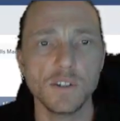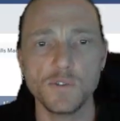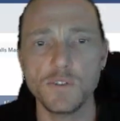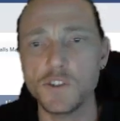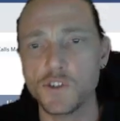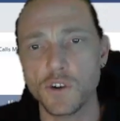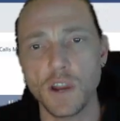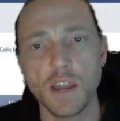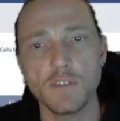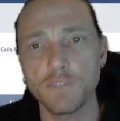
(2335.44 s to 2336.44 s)
this feature
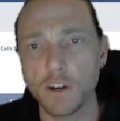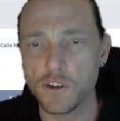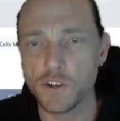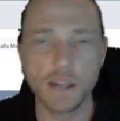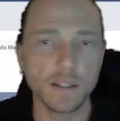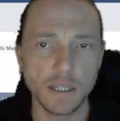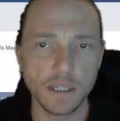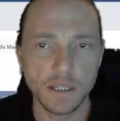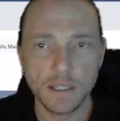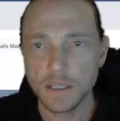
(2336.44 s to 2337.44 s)
and functionality,